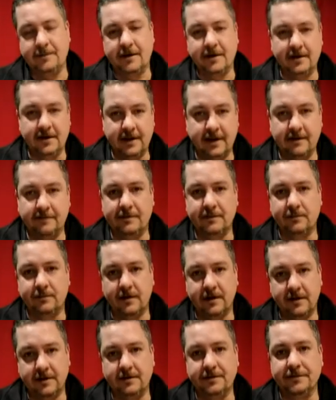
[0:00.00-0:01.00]
you're going to have to
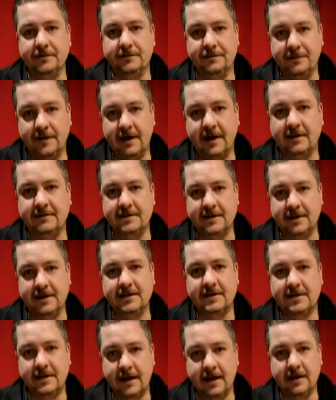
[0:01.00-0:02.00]
run it through
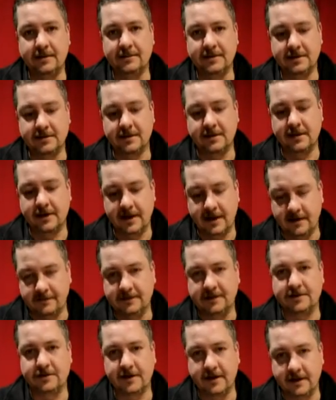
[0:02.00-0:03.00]
5-6 times. It's going to have
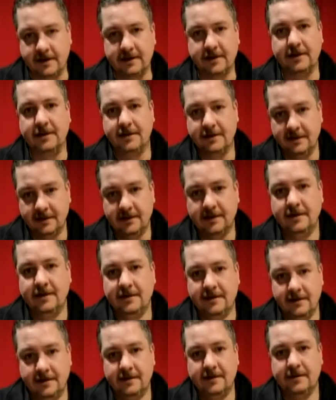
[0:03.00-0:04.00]
to try to
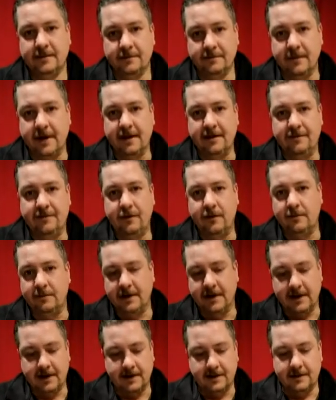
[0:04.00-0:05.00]
make foam
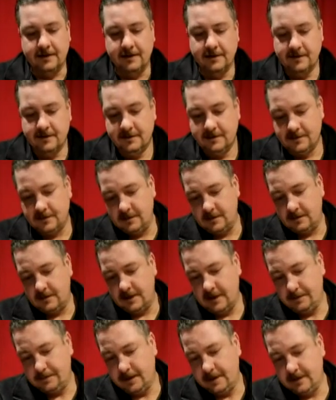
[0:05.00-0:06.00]
again. So
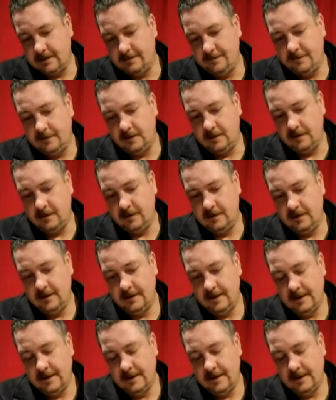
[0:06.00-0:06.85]
keeping it full.